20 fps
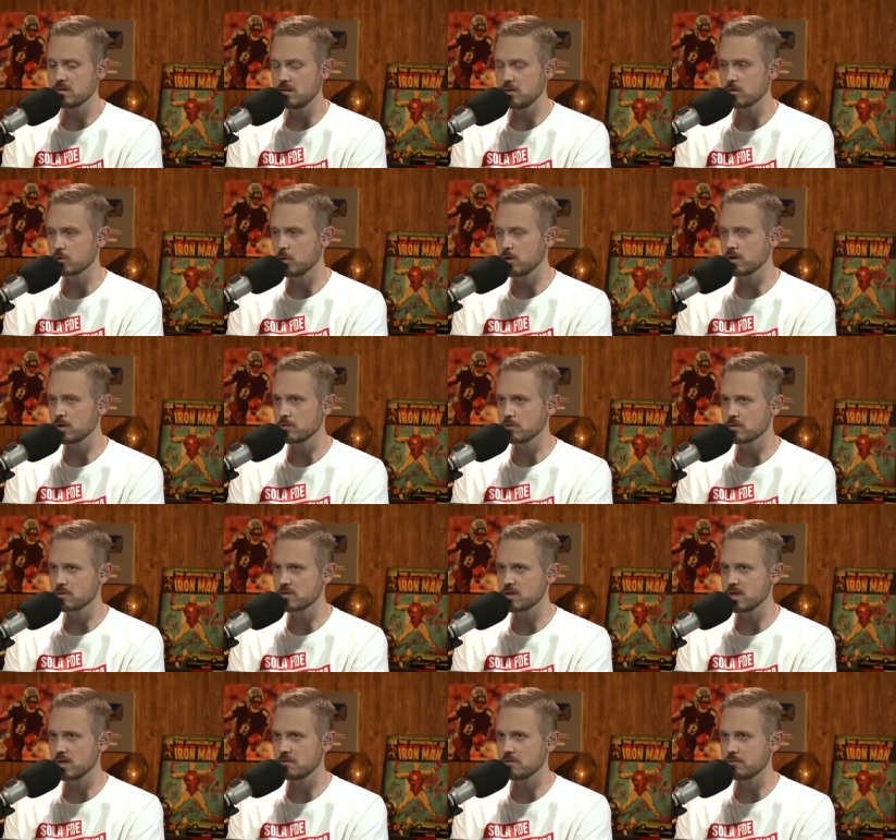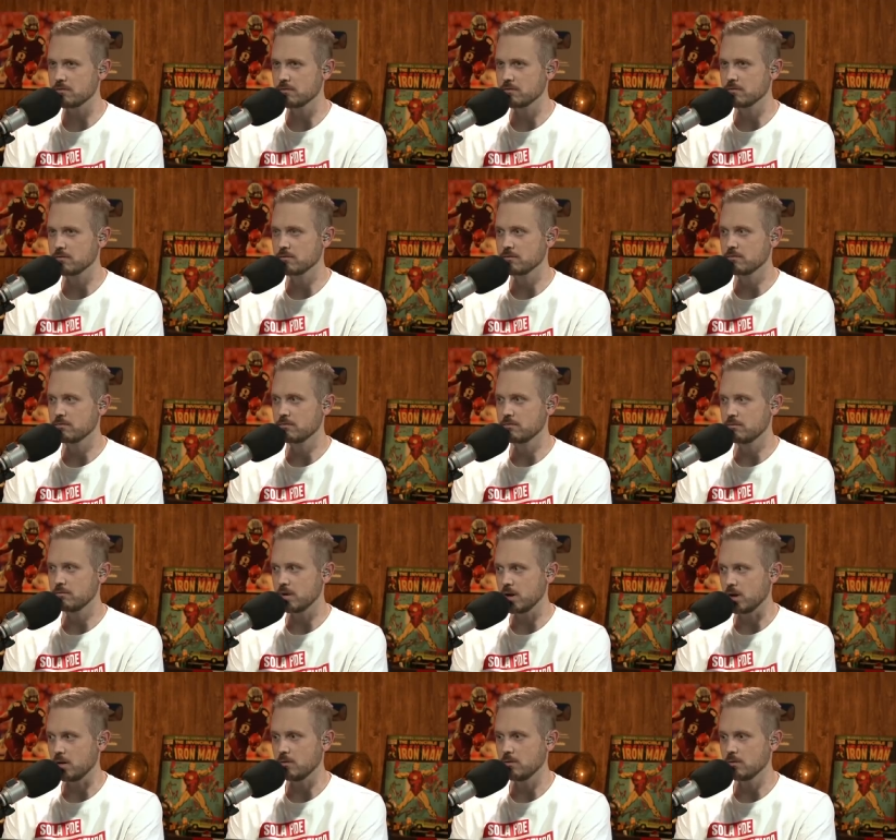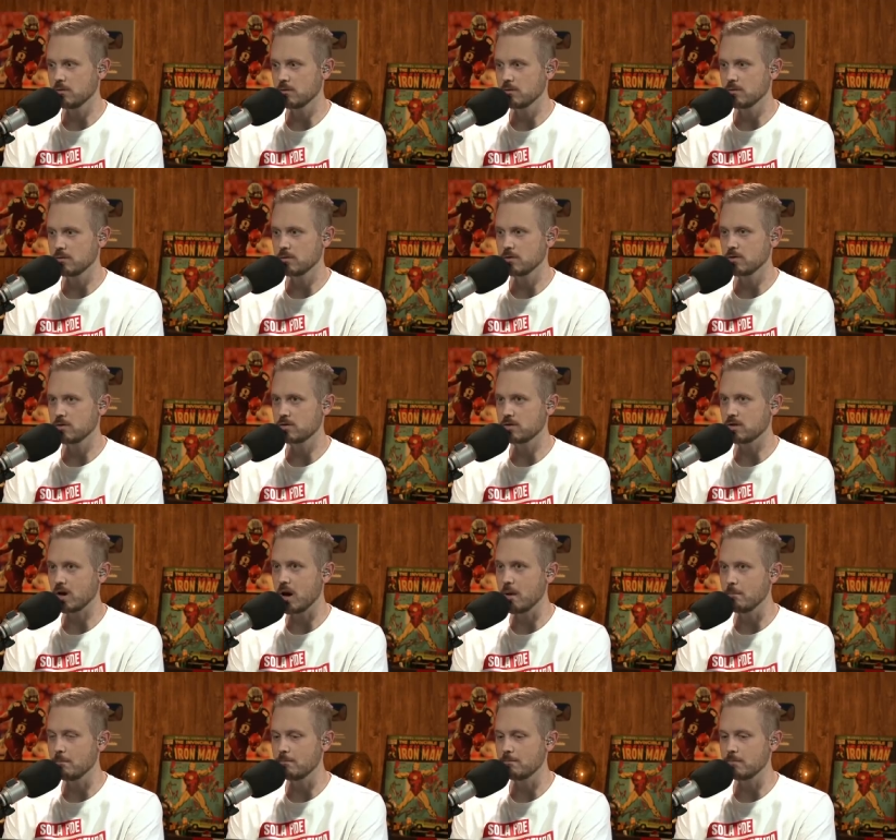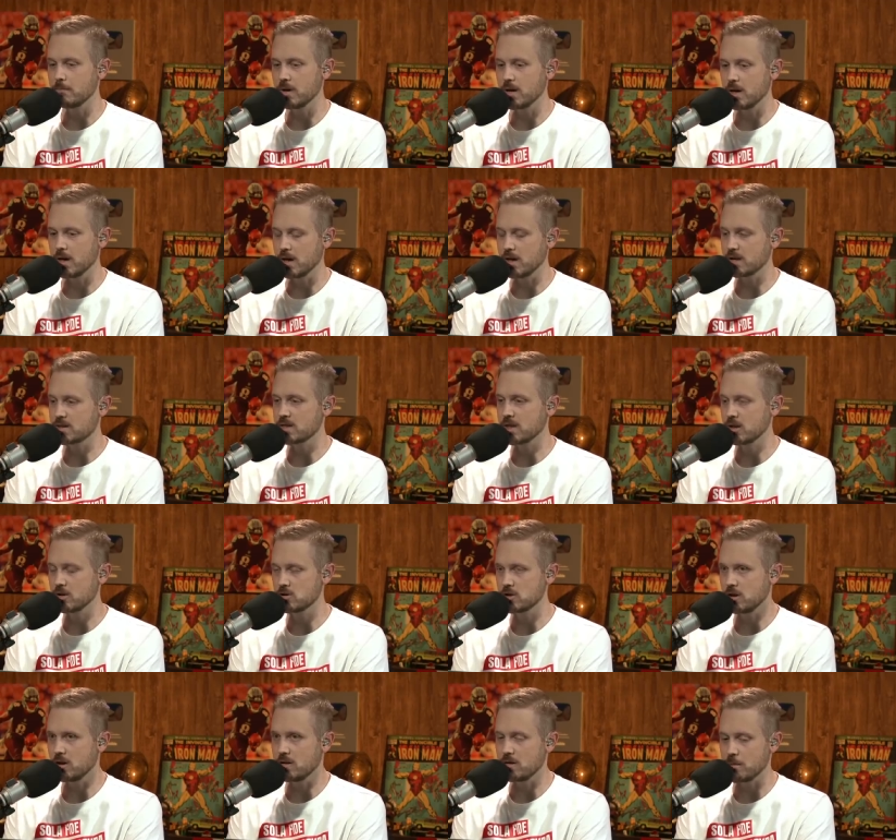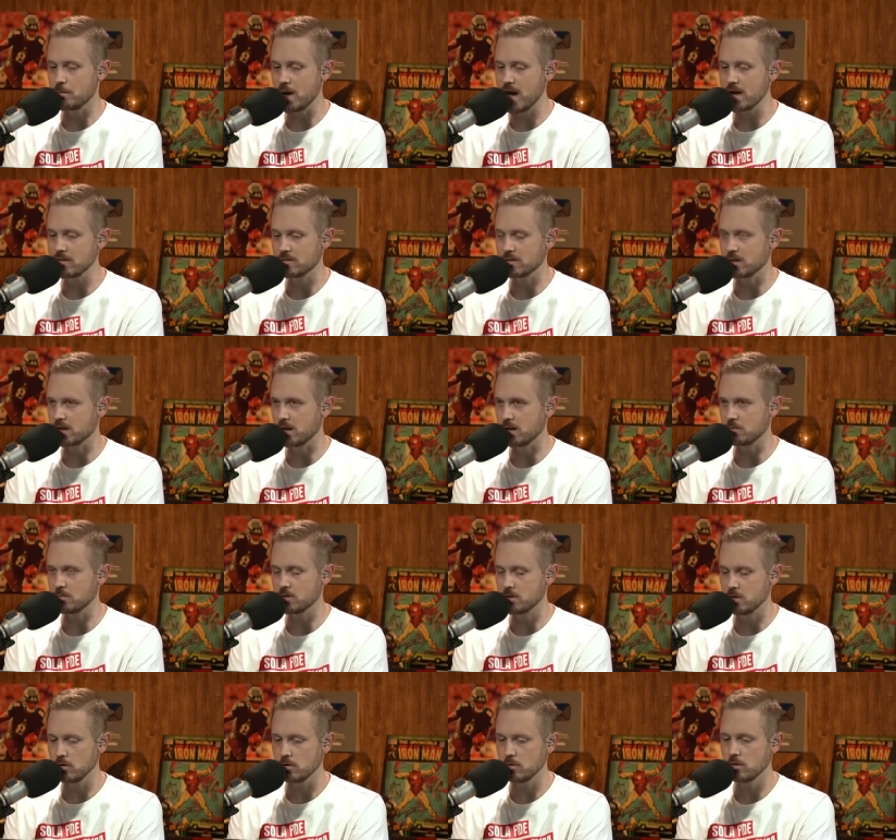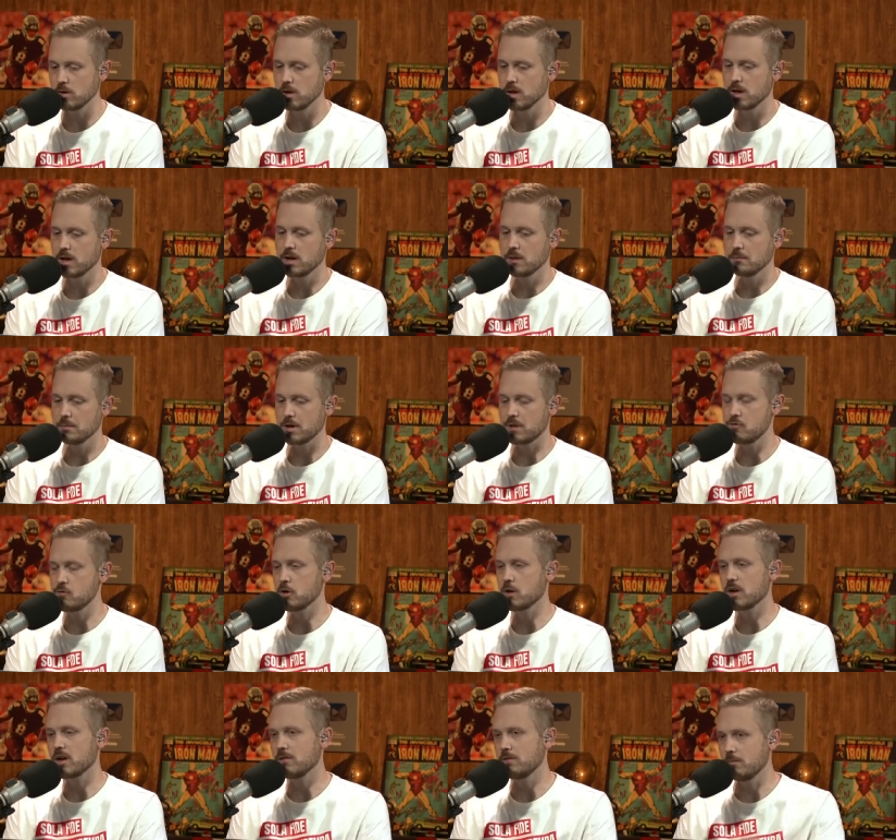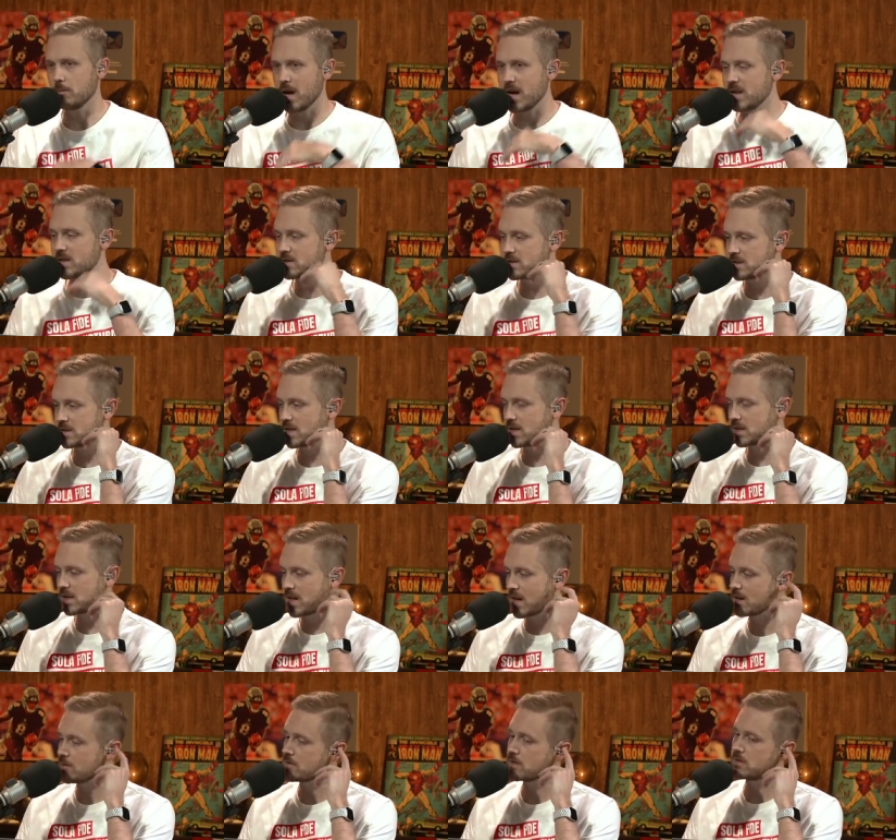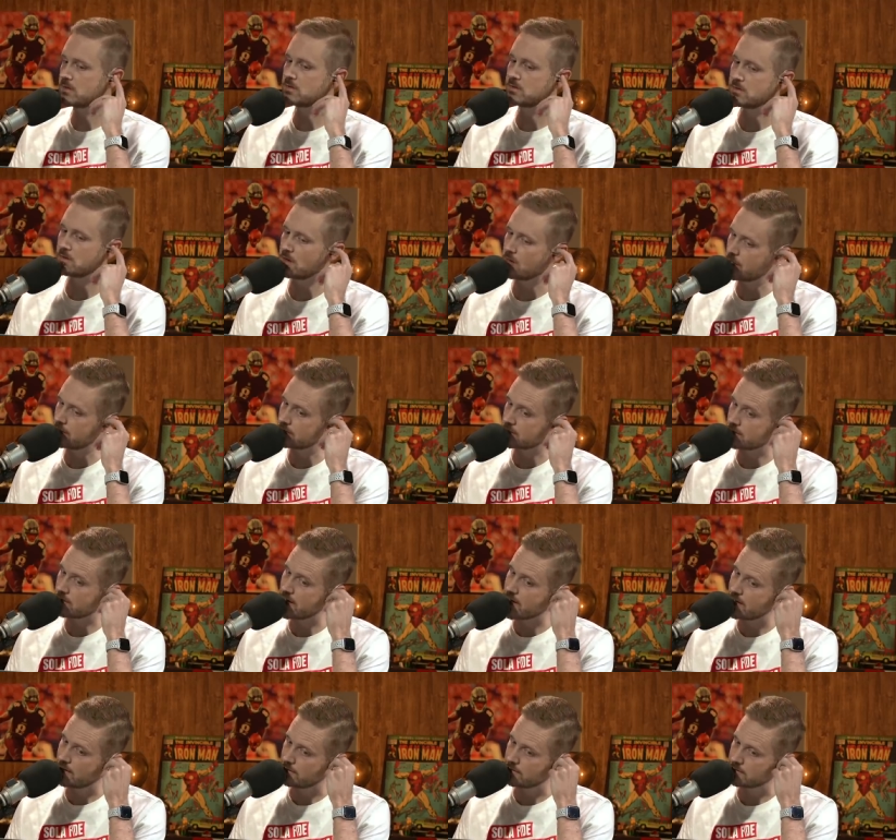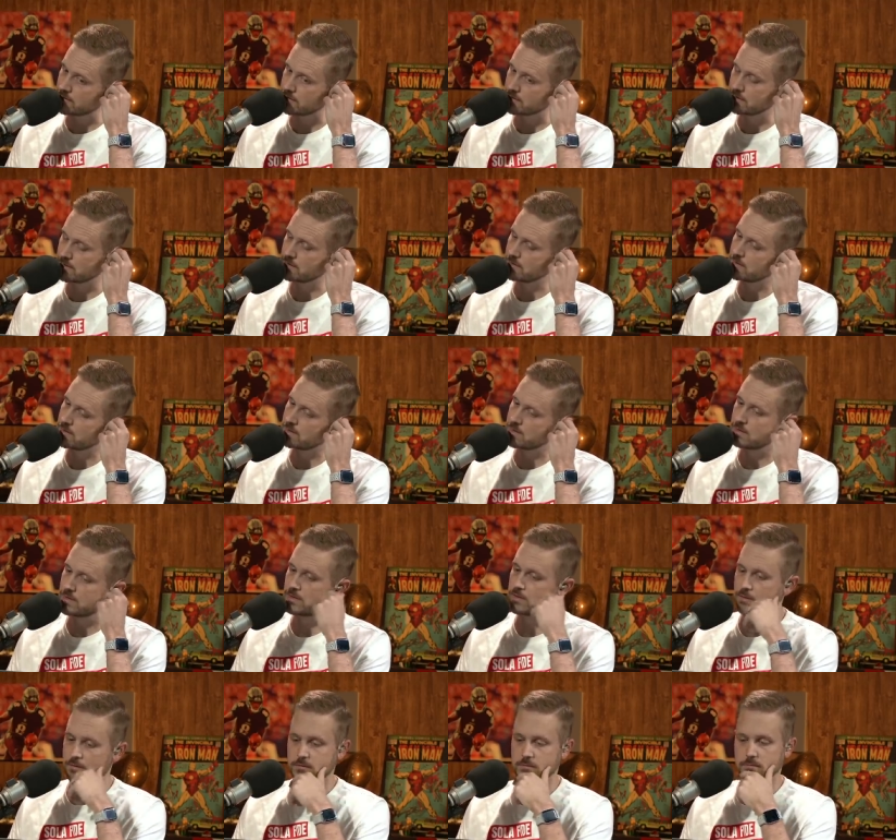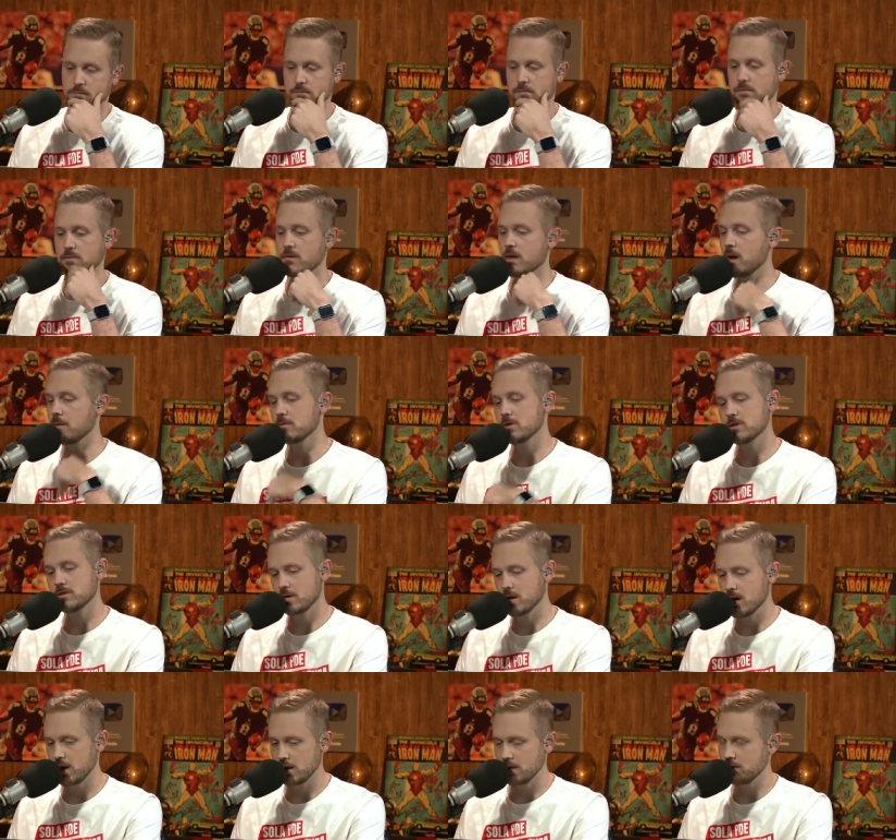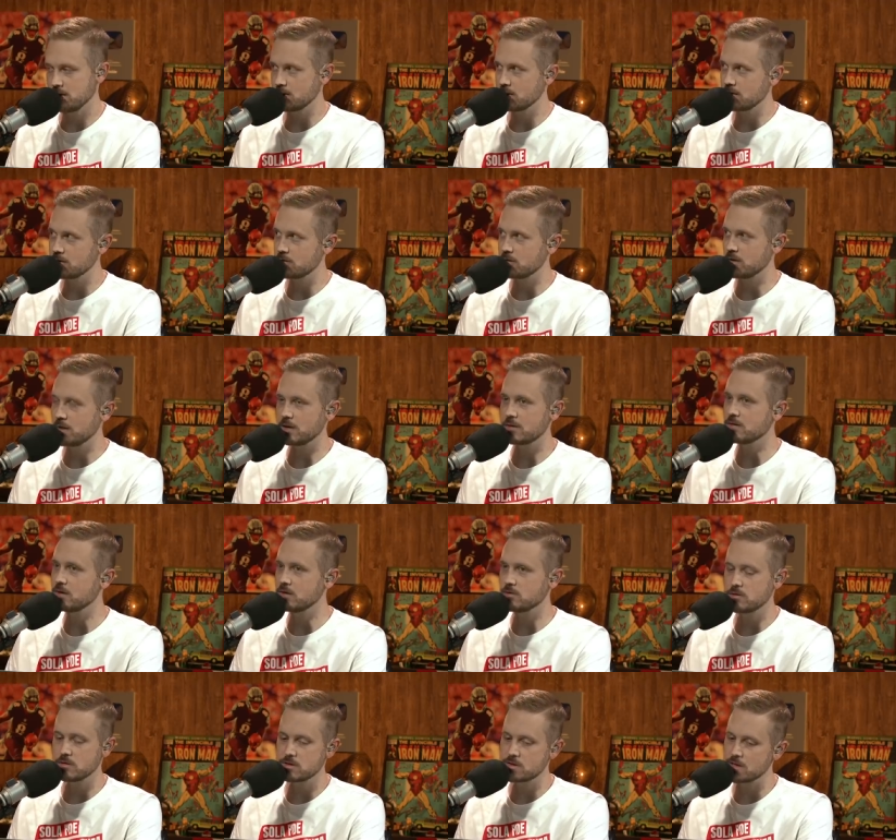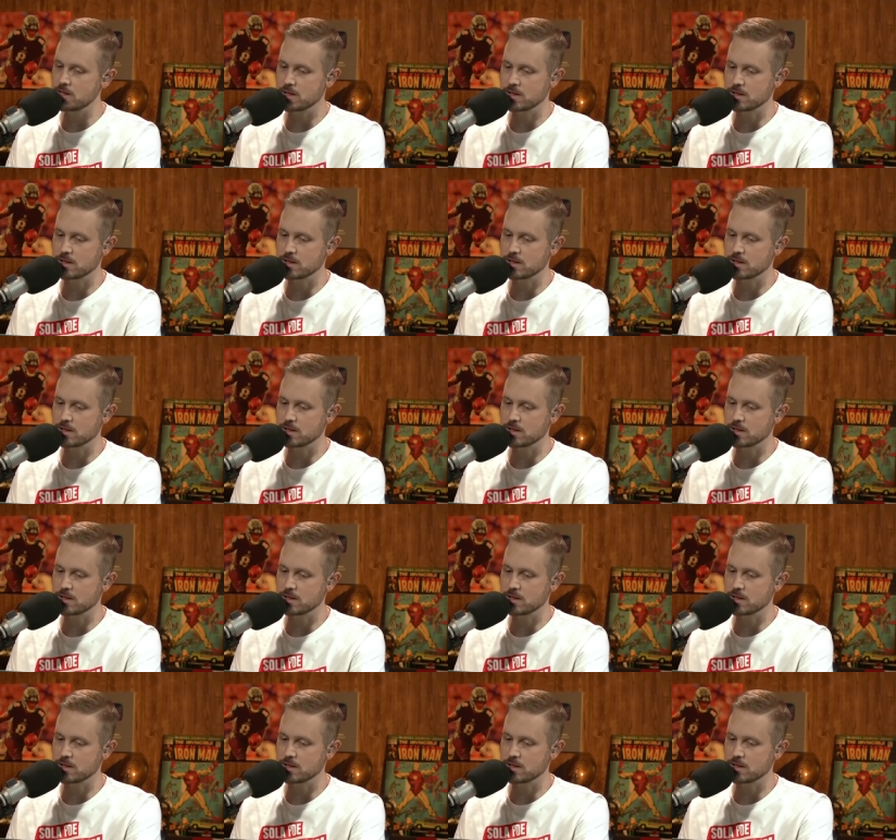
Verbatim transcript: he's going to receive, you know, some uh, attention in the passing game too. But if you can give him eight to ten carries on the ground, I'm just saying. It's yeah, no, it's I, interesting.